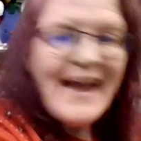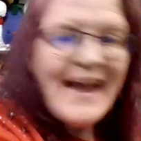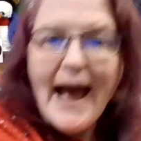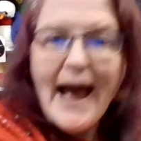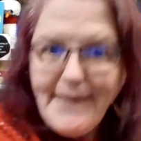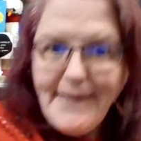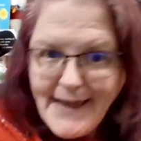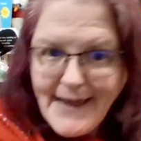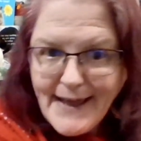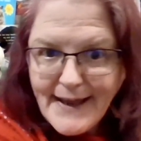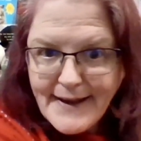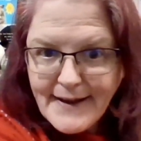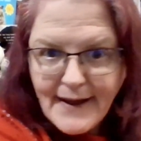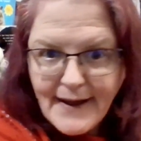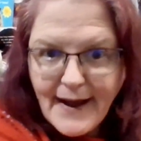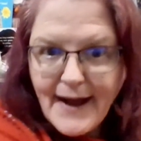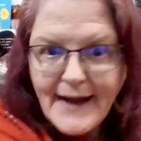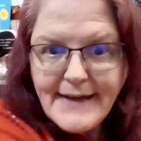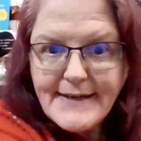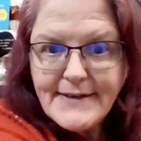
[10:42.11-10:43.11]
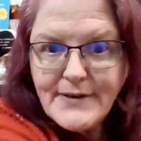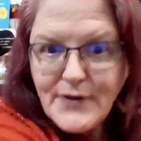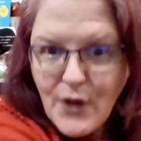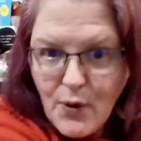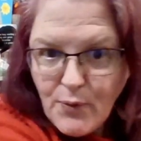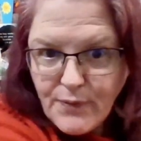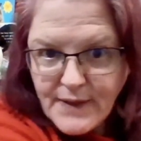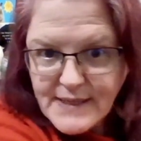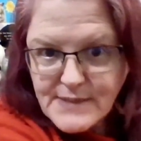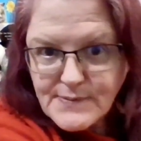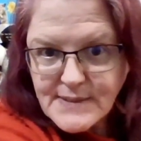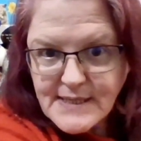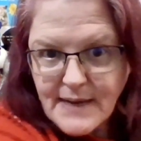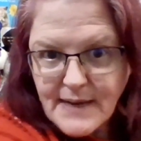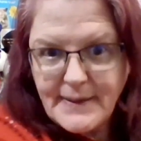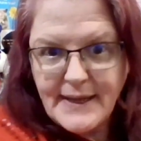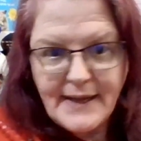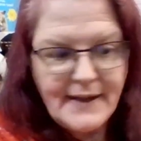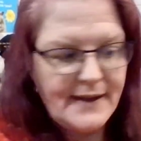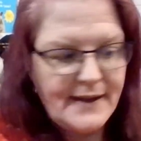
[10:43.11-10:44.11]
And then, I didn't know this was
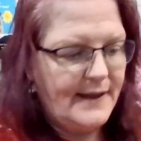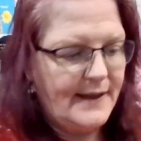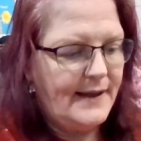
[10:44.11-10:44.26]
coming.